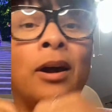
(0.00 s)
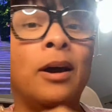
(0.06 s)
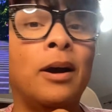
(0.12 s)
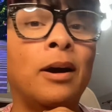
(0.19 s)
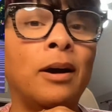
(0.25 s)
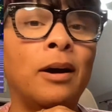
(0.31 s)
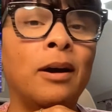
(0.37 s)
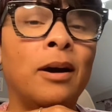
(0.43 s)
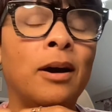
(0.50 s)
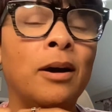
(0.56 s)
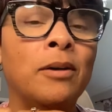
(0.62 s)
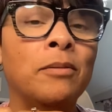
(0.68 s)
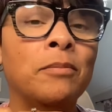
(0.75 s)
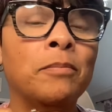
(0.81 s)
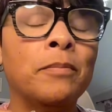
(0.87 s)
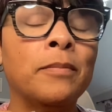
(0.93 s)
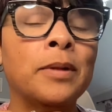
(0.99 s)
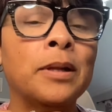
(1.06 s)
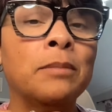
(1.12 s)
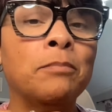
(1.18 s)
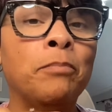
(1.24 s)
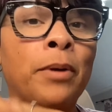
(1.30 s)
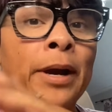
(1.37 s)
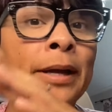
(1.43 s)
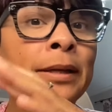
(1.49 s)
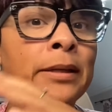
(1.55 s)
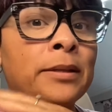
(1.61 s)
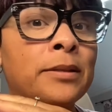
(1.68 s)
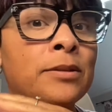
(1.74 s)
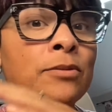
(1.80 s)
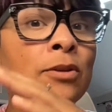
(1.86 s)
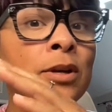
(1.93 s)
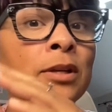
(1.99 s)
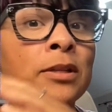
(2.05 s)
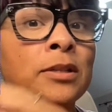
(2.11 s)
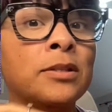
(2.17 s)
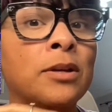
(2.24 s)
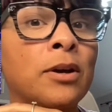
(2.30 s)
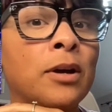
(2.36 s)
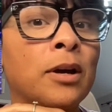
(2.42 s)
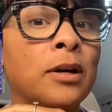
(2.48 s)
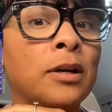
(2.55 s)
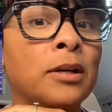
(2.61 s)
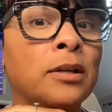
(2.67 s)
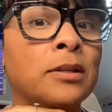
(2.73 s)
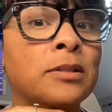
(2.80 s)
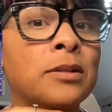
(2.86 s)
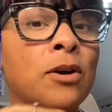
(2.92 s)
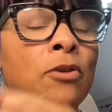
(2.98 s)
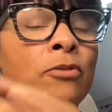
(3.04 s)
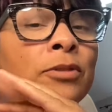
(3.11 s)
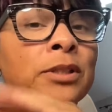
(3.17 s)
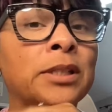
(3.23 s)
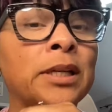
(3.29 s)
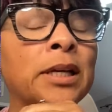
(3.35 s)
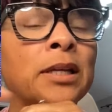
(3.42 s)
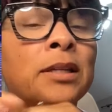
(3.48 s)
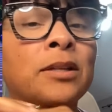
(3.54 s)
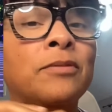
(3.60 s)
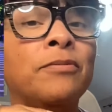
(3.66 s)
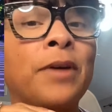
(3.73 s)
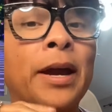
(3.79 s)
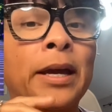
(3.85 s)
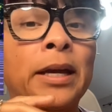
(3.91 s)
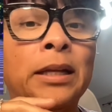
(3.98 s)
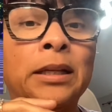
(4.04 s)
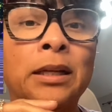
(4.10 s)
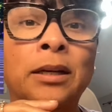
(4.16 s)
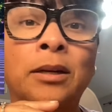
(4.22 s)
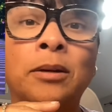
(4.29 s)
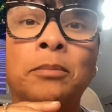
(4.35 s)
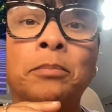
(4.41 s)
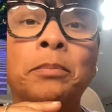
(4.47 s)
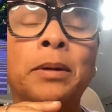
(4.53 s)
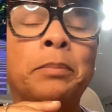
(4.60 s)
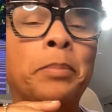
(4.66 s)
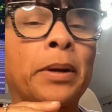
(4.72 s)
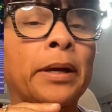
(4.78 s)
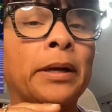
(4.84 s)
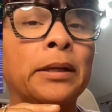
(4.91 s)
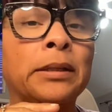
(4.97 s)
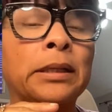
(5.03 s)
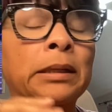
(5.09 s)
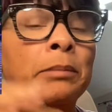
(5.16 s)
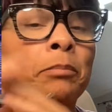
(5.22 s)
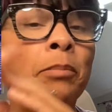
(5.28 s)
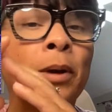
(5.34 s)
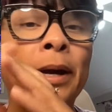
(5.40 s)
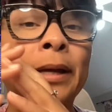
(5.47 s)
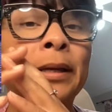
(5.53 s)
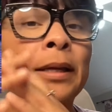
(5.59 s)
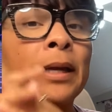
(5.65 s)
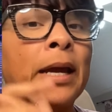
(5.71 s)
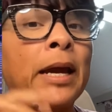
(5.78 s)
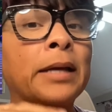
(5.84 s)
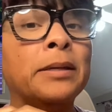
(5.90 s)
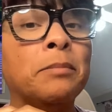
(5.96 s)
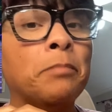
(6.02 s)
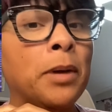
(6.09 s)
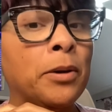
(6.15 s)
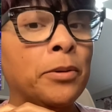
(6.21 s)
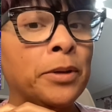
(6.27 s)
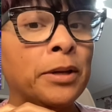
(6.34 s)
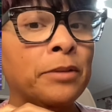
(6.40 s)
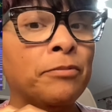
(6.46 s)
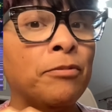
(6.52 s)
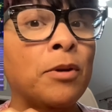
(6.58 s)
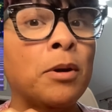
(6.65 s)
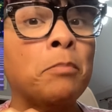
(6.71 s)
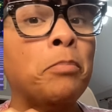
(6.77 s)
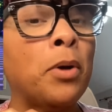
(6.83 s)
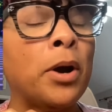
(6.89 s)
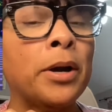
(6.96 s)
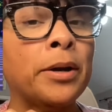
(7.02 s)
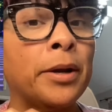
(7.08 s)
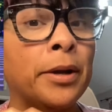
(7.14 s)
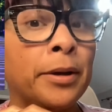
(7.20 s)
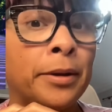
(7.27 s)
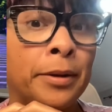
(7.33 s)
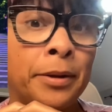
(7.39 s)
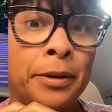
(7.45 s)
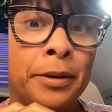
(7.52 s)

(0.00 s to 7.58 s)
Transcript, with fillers: Uh, Brayden is is is overseeing the Fight Club. Apparently, Brayden got demoted from partner